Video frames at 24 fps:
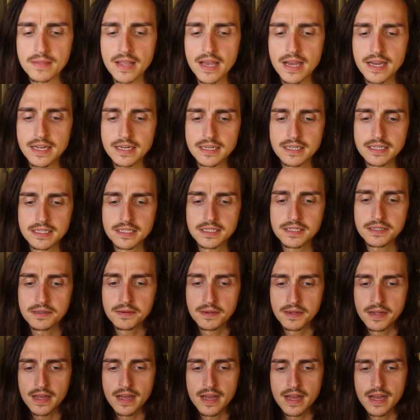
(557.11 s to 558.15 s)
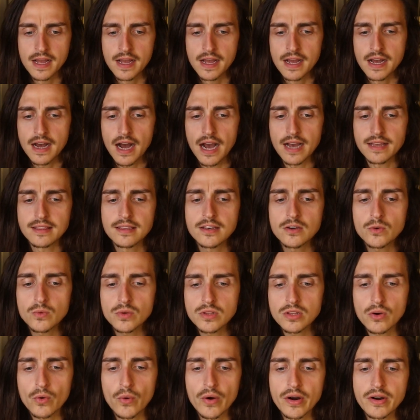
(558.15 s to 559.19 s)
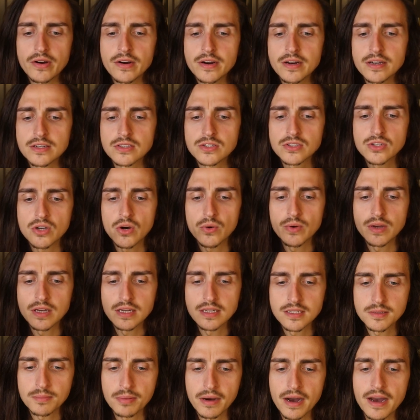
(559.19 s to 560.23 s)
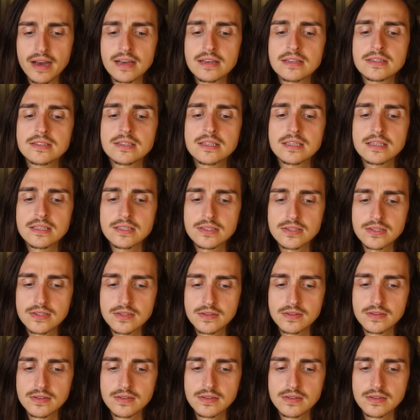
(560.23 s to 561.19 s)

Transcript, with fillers: And I think with Aquarius going into Pisces,